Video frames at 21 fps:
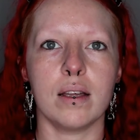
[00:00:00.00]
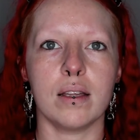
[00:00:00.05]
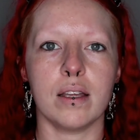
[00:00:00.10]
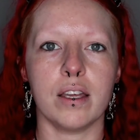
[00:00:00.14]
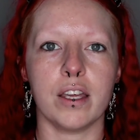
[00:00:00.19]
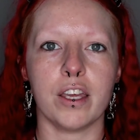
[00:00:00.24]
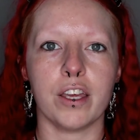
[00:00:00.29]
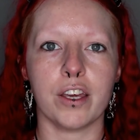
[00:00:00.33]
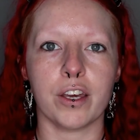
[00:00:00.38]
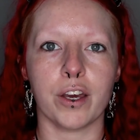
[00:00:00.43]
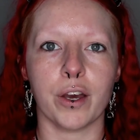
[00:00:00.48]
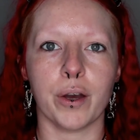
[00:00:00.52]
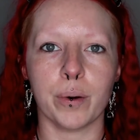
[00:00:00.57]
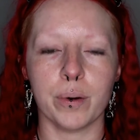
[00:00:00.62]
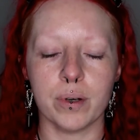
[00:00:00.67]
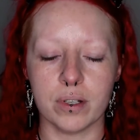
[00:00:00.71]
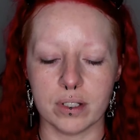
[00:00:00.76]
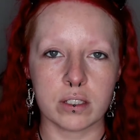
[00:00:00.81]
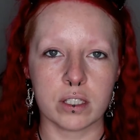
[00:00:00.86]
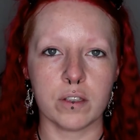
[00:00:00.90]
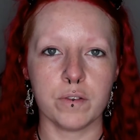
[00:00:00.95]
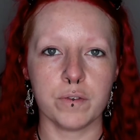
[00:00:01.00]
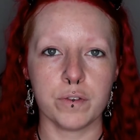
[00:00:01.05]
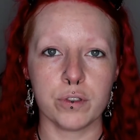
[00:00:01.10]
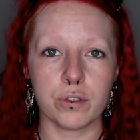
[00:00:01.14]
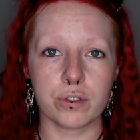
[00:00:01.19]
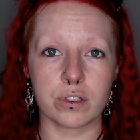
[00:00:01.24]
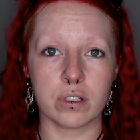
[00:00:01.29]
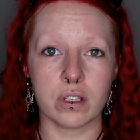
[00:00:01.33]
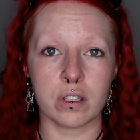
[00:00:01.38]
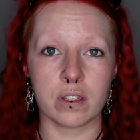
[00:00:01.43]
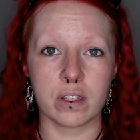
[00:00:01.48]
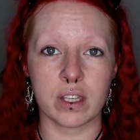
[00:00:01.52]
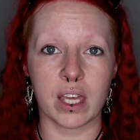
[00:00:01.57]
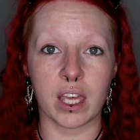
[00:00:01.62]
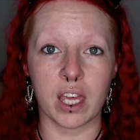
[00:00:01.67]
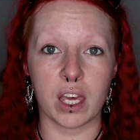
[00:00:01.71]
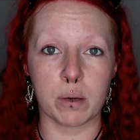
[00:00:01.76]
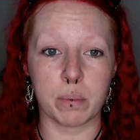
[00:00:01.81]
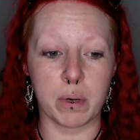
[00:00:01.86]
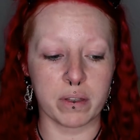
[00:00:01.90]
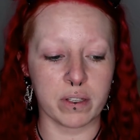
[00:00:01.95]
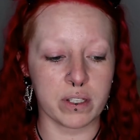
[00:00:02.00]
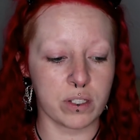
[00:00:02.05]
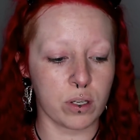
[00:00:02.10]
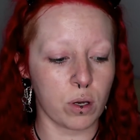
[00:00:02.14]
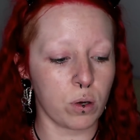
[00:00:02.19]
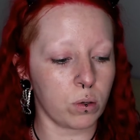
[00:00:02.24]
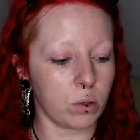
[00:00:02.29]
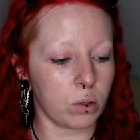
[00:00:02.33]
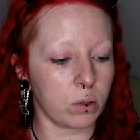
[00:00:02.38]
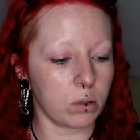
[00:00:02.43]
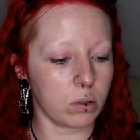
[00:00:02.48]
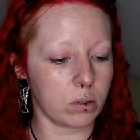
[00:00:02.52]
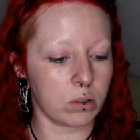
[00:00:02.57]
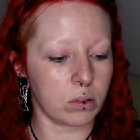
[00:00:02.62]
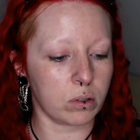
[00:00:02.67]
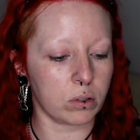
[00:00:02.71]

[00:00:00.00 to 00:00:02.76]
Here you go. So the unfortunate thing about this whole